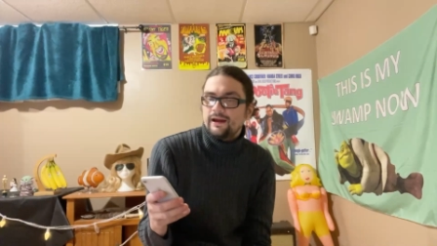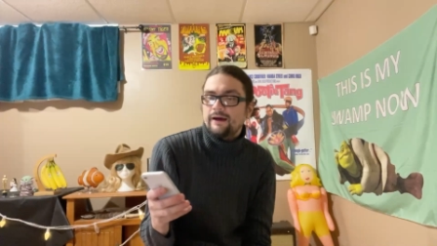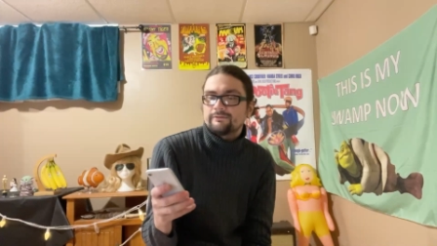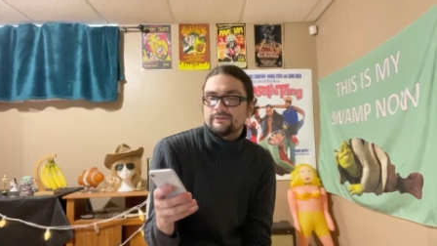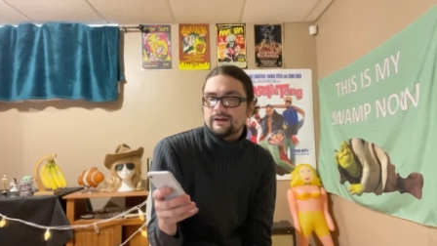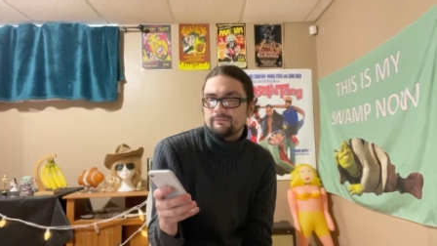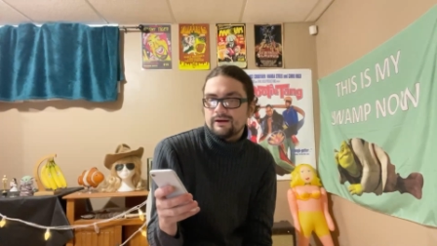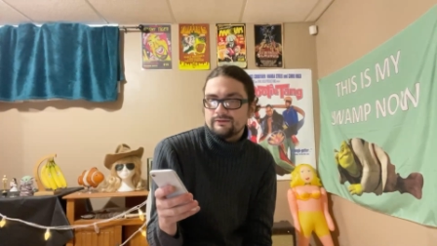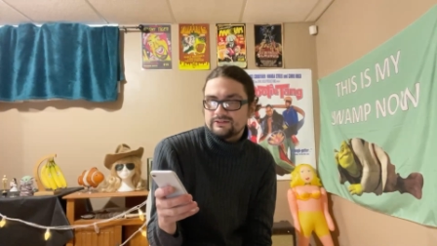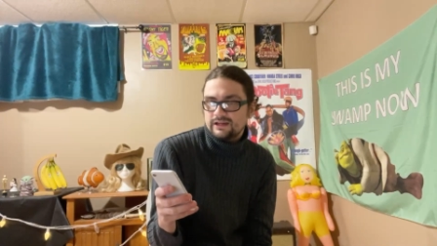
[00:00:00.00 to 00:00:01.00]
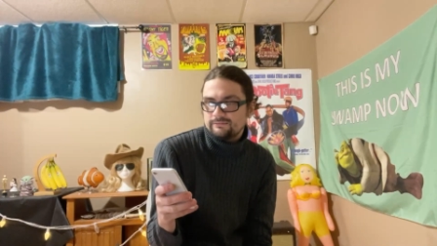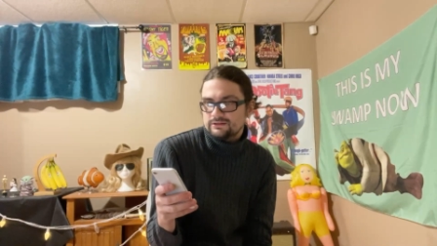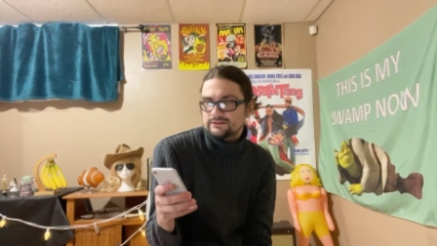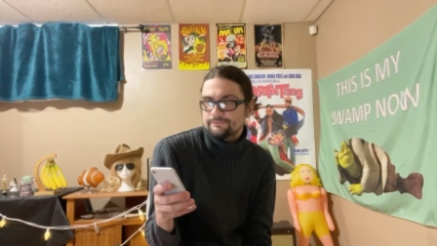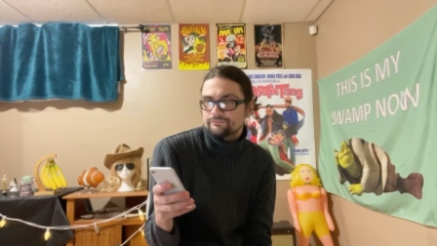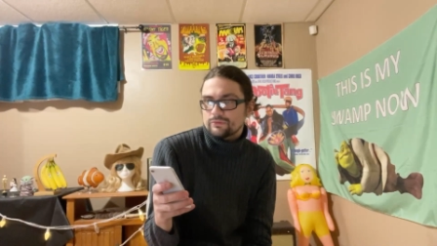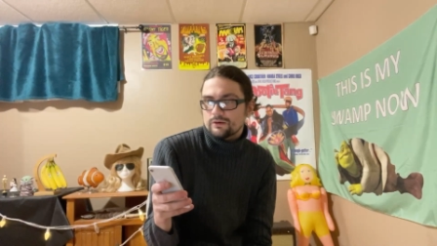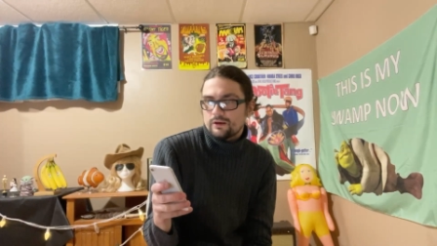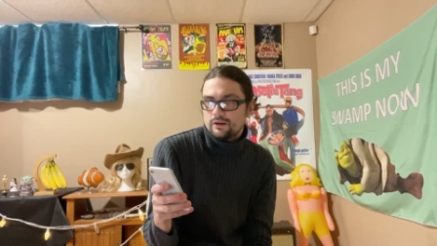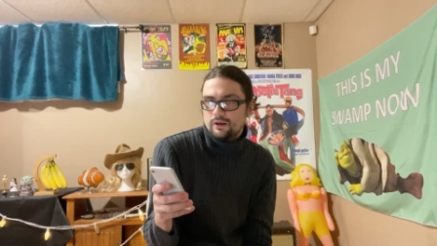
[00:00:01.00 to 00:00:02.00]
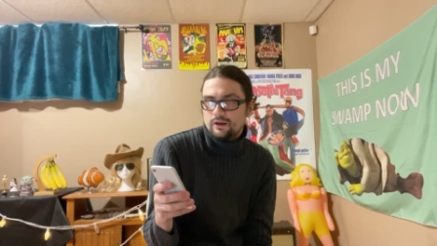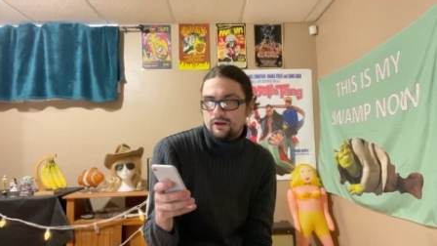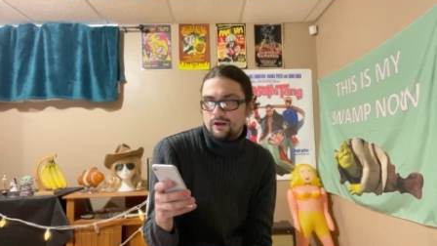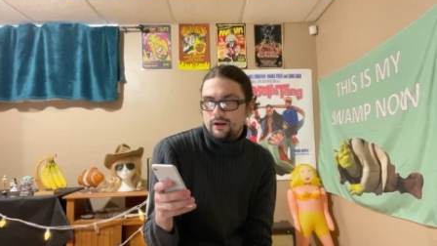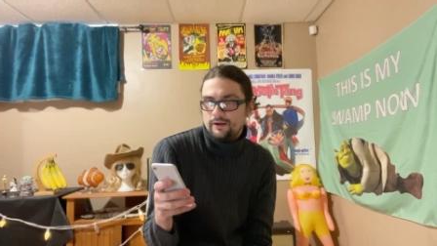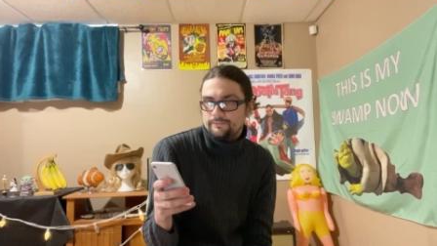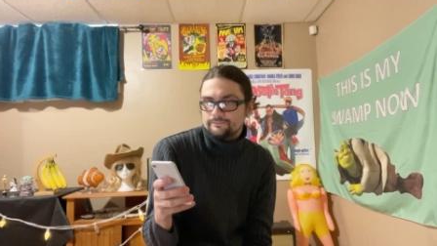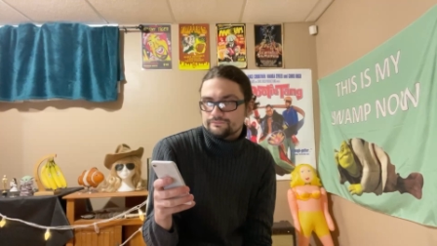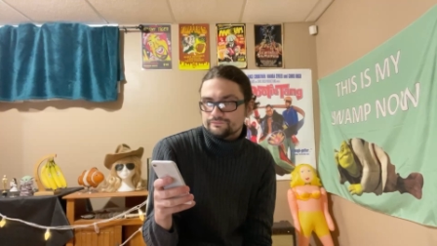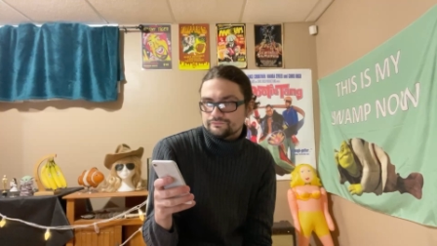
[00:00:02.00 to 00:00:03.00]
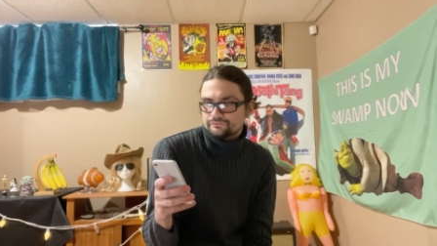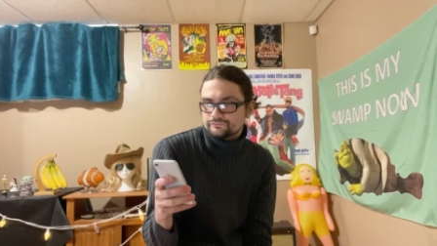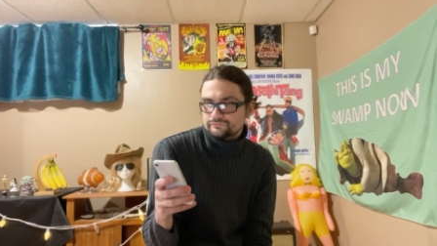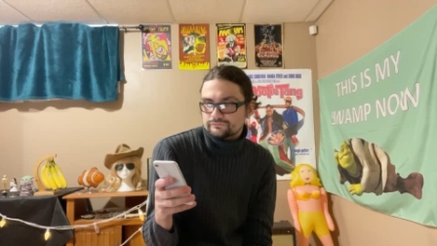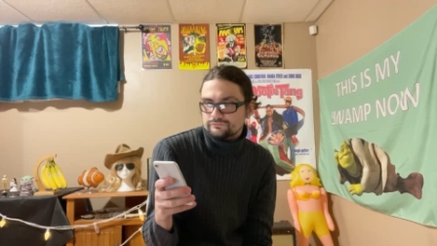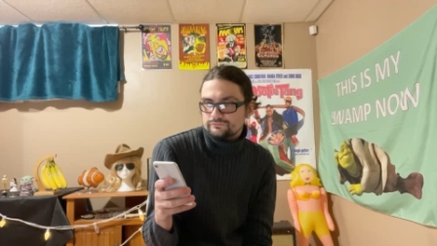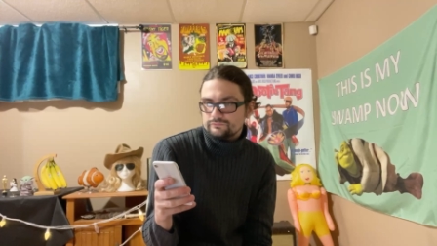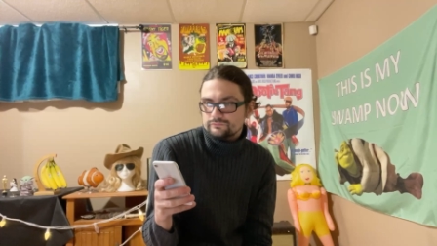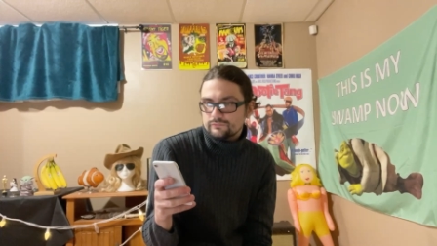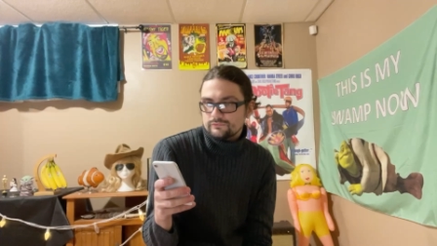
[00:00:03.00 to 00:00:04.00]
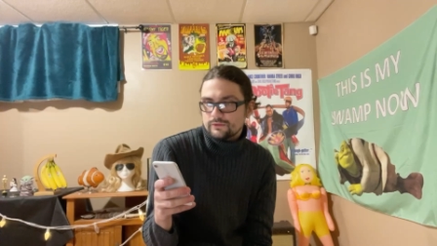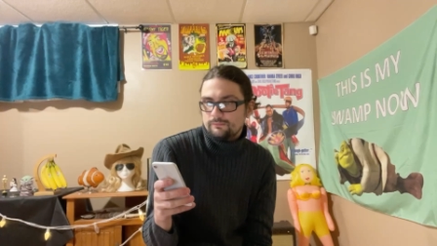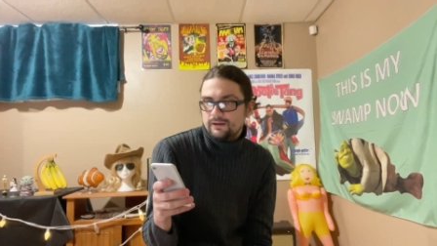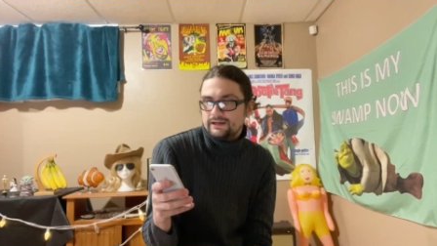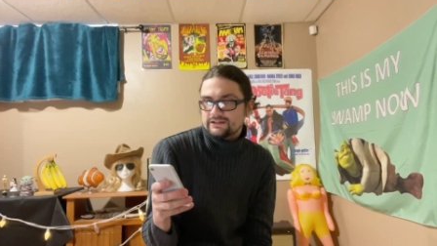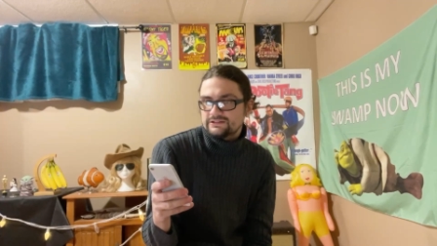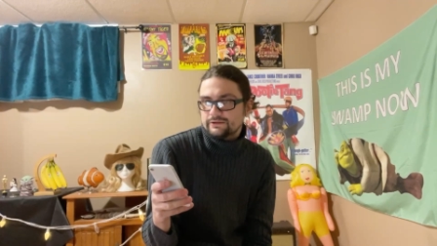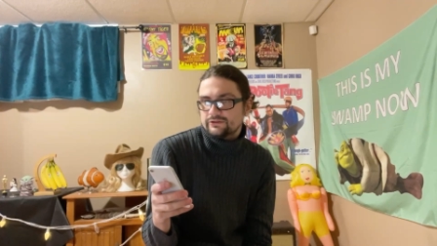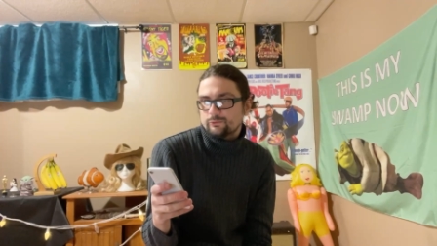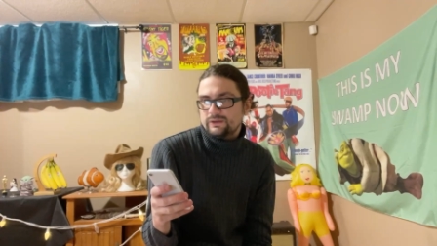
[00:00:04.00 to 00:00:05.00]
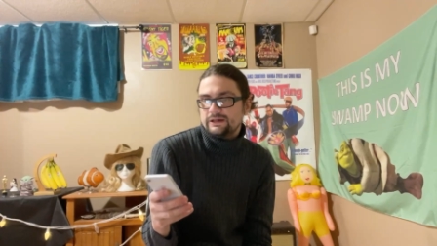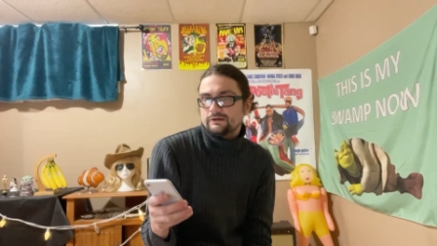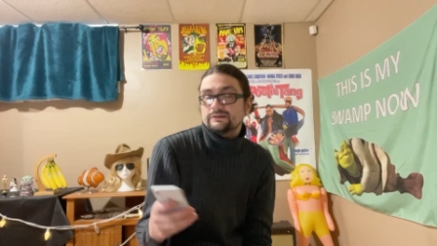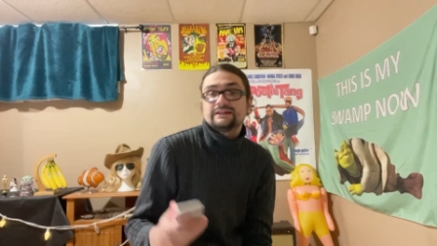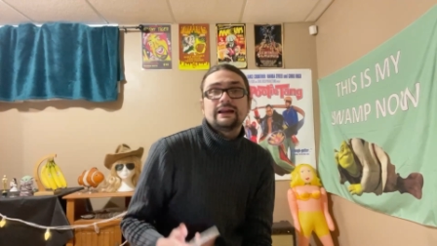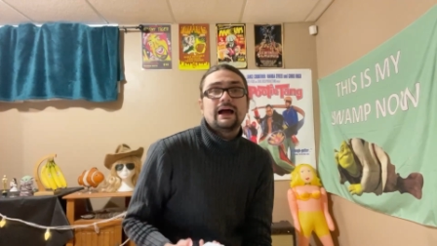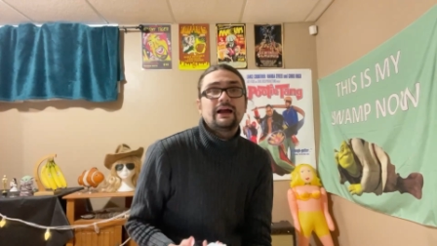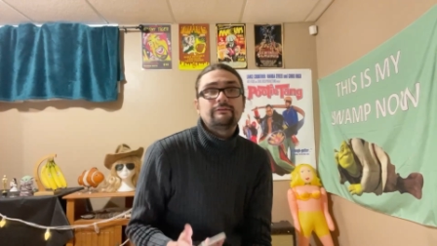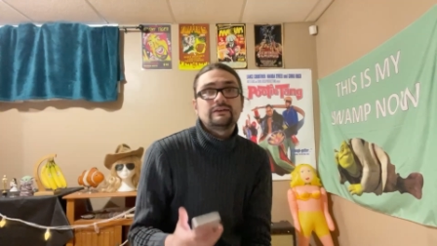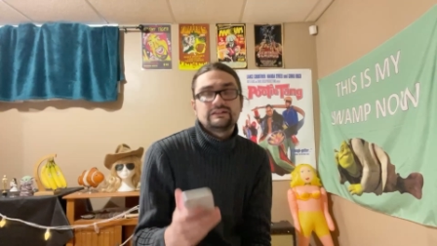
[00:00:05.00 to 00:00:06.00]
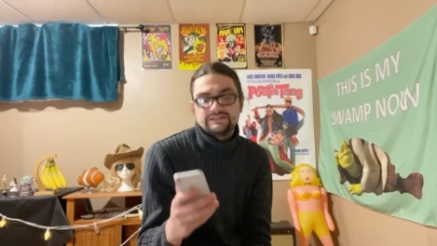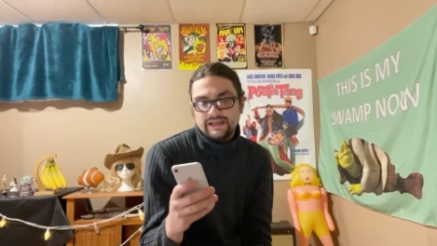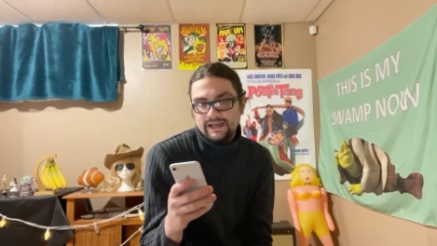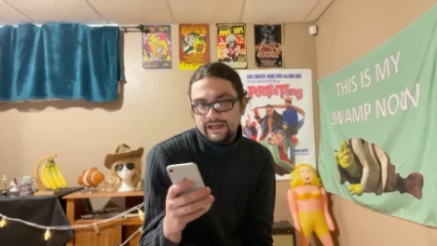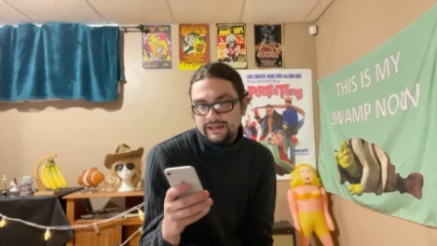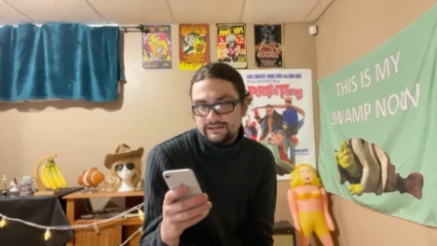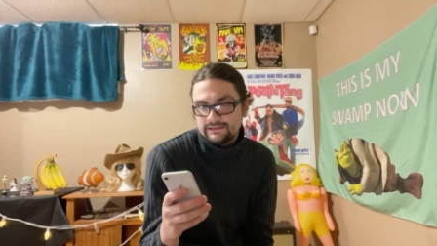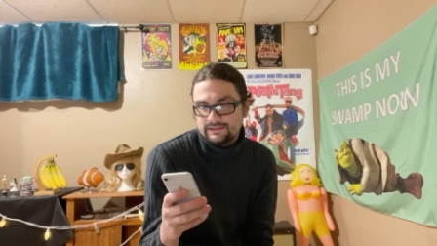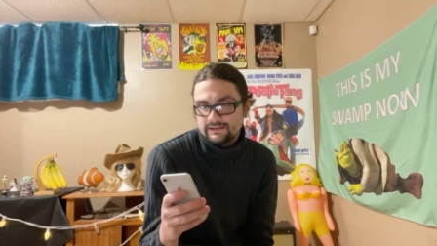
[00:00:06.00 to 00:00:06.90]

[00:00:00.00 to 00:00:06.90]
after that amount of stabbings. My next note is weird that Ivy's dad